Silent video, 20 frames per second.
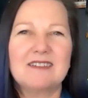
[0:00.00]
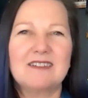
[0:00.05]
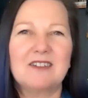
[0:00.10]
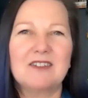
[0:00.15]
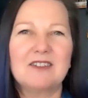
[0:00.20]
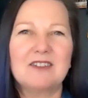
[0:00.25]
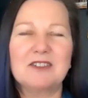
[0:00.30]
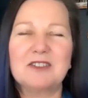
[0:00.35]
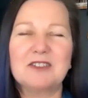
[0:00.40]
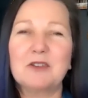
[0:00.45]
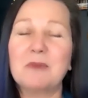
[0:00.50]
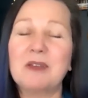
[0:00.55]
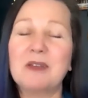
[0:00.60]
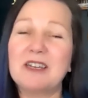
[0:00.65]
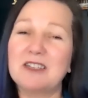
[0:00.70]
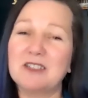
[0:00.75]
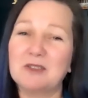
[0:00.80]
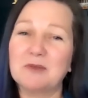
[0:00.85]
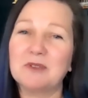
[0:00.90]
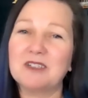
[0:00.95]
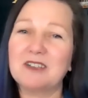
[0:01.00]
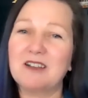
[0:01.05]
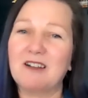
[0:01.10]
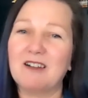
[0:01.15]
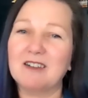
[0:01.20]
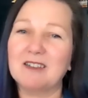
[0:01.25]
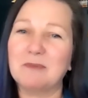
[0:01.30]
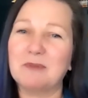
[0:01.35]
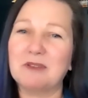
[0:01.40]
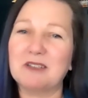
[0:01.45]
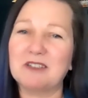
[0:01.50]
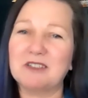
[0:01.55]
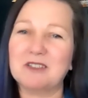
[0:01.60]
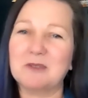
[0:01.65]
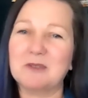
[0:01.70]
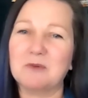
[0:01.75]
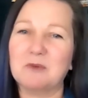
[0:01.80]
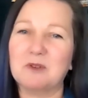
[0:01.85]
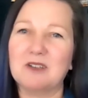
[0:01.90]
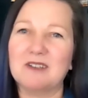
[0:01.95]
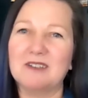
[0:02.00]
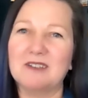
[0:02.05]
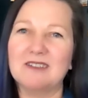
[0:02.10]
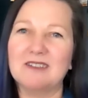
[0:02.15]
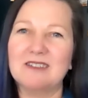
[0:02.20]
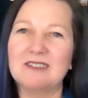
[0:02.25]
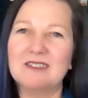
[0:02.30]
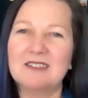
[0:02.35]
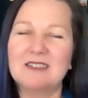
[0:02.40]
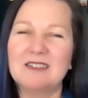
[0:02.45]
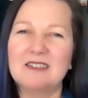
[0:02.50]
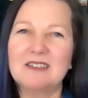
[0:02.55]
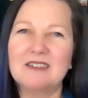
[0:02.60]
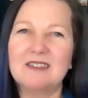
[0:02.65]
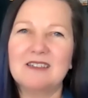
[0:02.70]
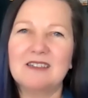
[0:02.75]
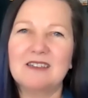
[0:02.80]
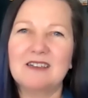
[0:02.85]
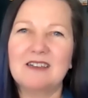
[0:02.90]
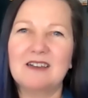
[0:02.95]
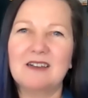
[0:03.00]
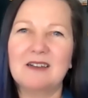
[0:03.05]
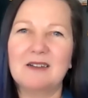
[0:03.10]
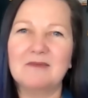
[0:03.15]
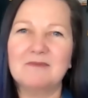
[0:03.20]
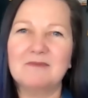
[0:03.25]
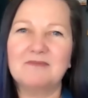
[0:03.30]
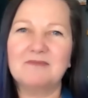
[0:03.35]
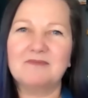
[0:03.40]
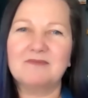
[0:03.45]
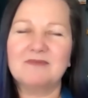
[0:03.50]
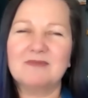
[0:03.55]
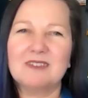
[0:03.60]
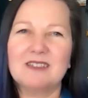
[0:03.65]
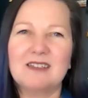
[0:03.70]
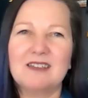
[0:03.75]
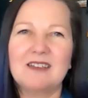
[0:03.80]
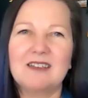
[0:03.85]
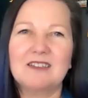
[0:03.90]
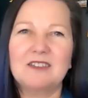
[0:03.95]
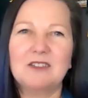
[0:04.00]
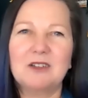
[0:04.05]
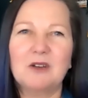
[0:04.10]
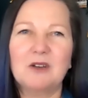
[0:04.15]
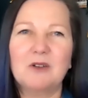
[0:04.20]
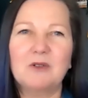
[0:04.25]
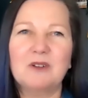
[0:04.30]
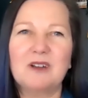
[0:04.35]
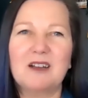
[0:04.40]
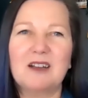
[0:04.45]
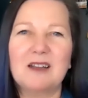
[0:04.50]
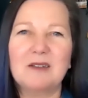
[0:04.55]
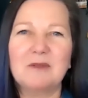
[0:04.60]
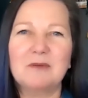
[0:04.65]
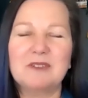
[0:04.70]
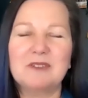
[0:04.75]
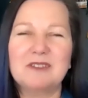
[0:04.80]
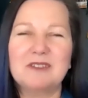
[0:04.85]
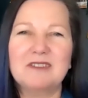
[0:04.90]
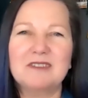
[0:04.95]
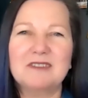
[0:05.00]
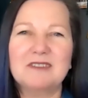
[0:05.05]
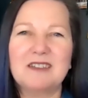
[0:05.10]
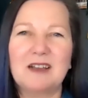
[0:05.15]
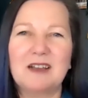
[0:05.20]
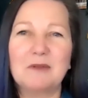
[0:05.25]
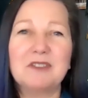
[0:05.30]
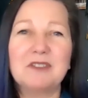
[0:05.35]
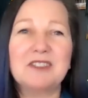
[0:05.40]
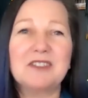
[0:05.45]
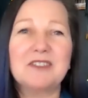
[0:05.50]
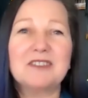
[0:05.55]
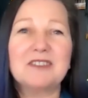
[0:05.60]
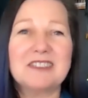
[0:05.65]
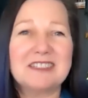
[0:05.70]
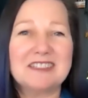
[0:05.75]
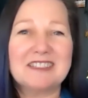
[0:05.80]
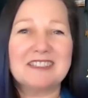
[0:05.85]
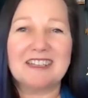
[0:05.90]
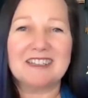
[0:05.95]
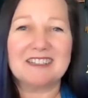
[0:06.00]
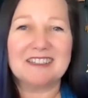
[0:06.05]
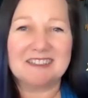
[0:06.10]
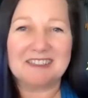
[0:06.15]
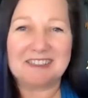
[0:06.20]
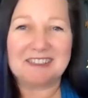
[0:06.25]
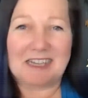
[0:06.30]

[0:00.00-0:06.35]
Oh, there's so many. It's really hard to pick just one. Um, you know, I would I would certainly say that the